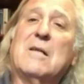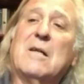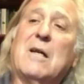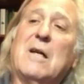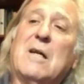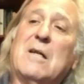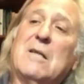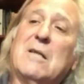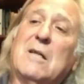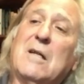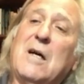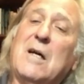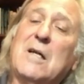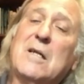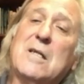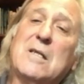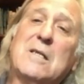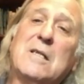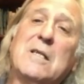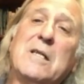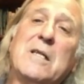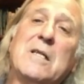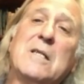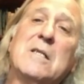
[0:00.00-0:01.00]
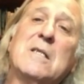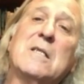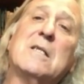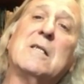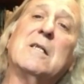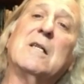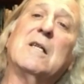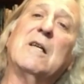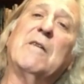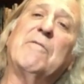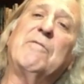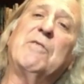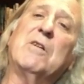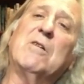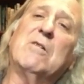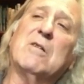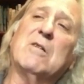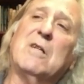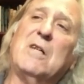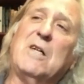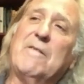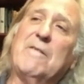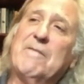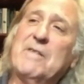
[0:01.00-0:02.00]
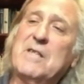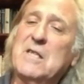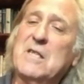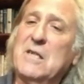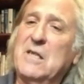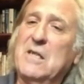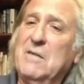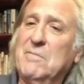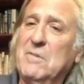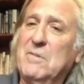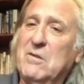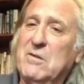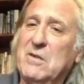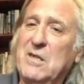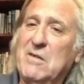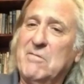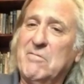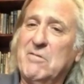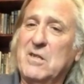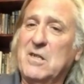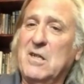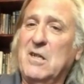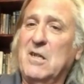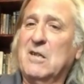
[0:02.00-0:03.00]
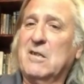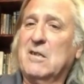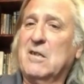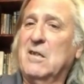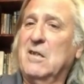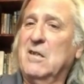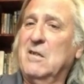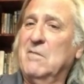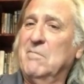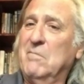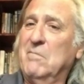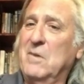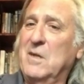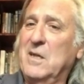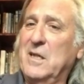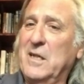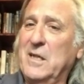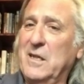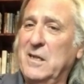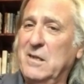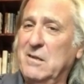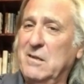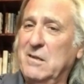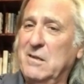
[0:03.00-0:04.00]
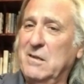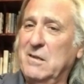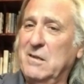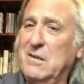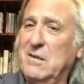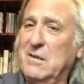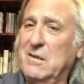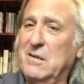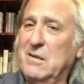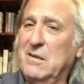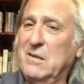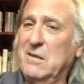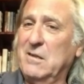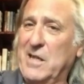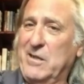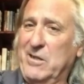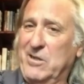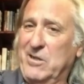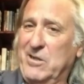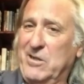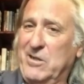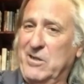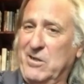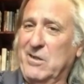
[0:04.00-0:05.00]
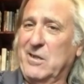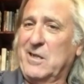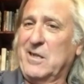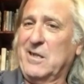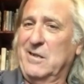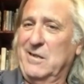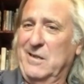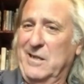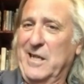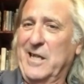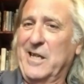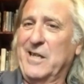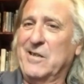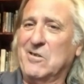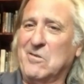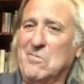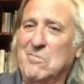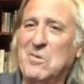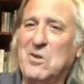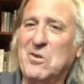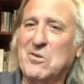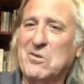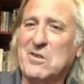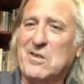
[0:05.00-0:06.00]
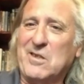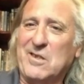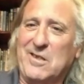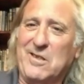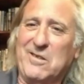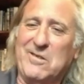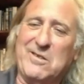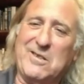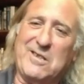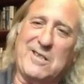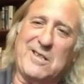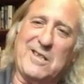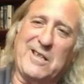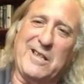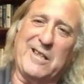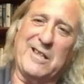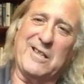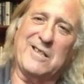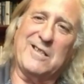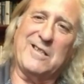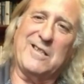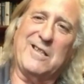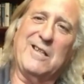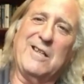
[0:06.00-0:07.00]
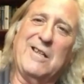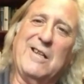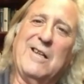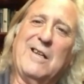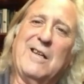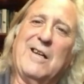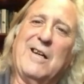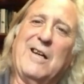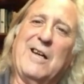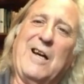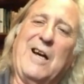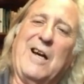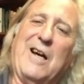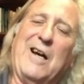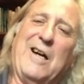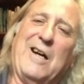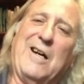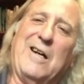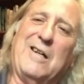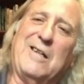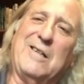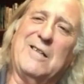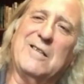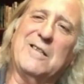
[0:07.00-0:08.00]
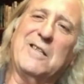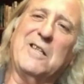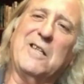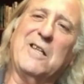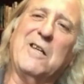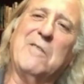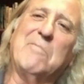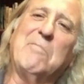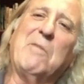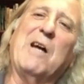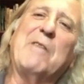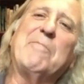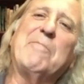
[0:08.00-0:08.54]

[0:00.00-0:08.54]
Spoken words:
lot of things. If you go to office@hypnodenver.com, my office manager can handle most of those things. It might be